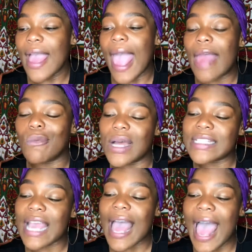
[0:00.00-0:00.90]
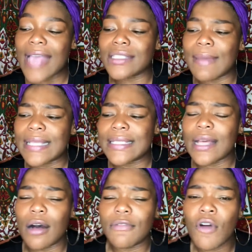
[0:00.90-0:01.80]
And one day I asked
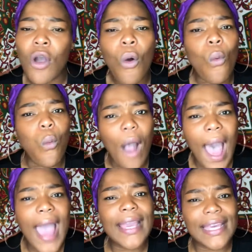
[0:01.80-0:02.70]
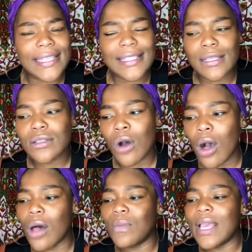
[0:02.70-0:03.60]
myself, why is this
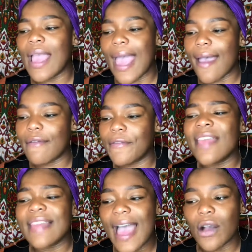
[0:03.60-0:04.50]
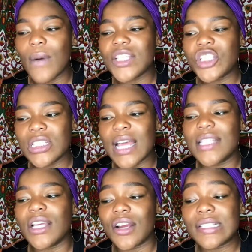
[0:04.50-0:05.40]
all we have? And that question
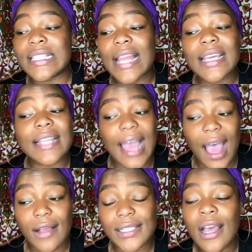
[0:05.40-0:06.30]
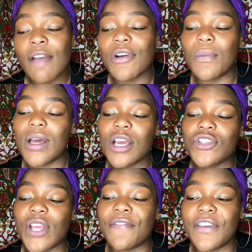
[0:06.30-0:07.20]
led to her selling the house for
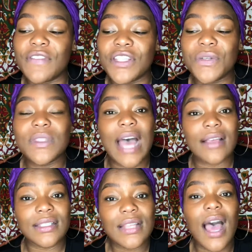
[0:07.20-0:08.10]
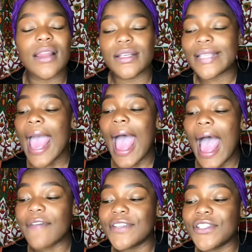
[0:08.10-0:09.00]
$152,000.
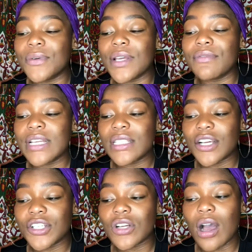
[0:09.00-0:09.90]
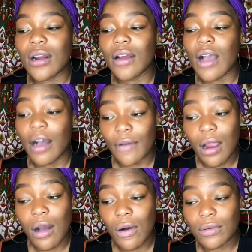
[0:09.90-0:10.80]
After doing research of
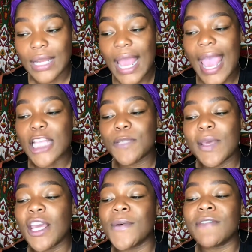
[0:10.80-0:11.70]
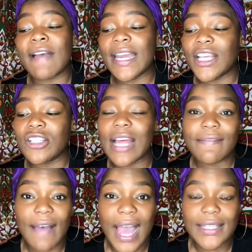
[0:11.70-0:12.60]
her own and speaking with financial
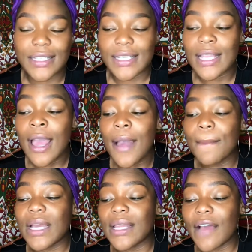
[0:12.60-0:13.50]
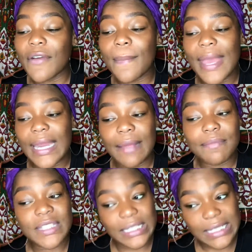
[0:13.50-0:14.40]
advisors, McLover
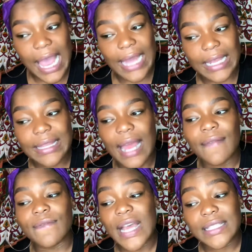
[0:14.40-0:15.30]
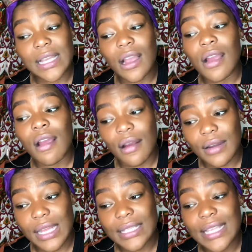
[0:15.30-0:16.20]
Bennett decided that investing her
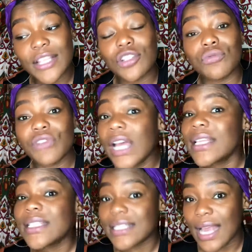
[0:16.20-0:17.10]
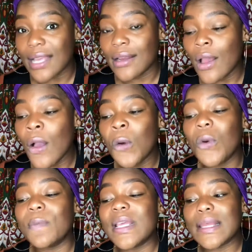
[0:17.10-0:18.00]
earnings into real estate
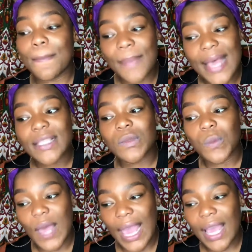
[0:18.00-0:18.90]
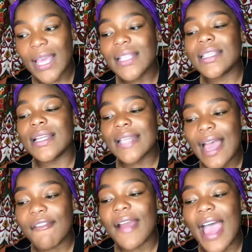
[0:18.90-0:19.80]
would be the best way to
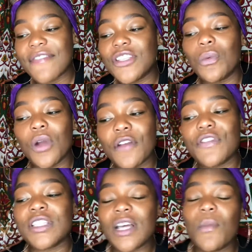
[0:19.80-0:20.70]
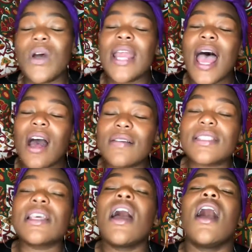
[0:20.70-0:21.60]
never have to work for someone
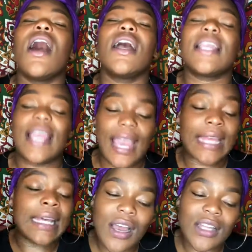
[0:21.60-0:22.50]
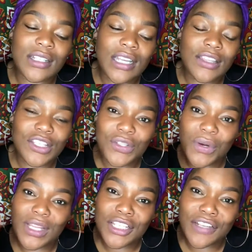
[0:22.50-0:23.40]
else again. Underneath the
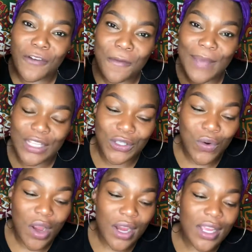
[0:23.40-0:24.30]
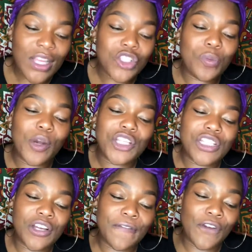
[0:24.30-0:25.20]
tutelage of her mentor, to
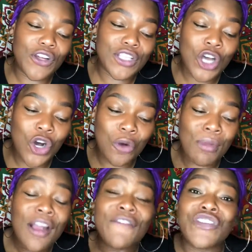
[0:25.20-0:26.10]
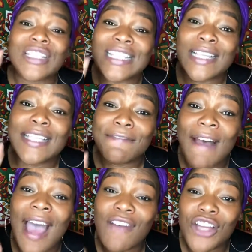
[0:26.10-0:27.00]
purchase her first home for
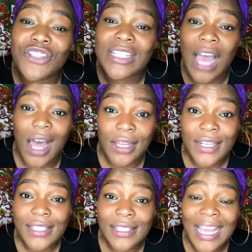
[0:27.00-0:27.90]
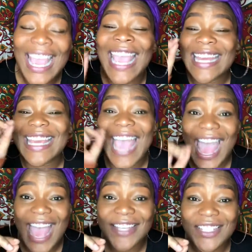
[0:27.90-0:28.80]
$6,500 in
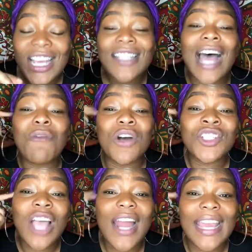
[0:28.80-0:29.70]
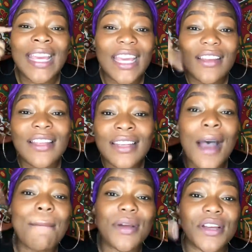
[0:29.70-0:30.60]
cash. So I want y'all to hear the
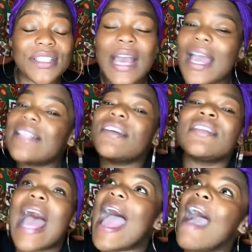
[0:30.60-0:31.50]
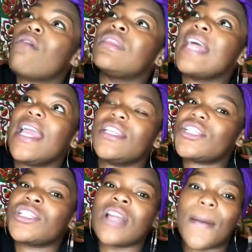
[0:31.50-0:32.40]
numbers, because they're not
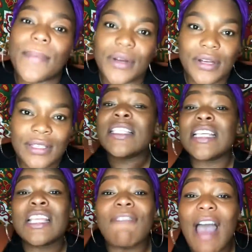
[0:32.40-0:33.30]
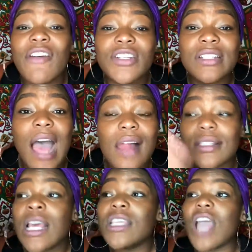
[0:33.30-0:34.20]
outlandish numbers.
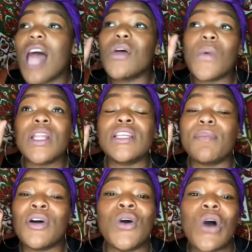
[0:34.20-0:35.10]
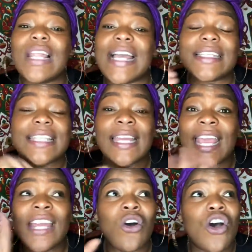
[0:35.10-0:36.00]
$6,500, y'all are willing to put all that
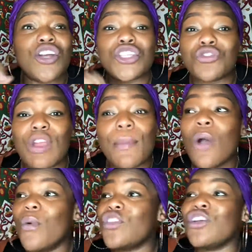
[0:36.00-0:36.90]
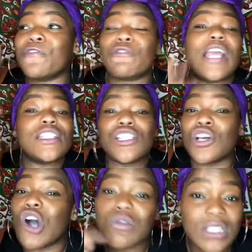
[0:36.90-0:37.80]
on a trip with your friends to
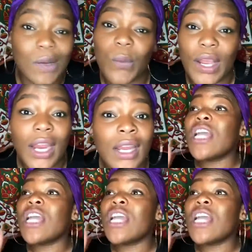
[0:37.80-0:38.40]
go somewhere.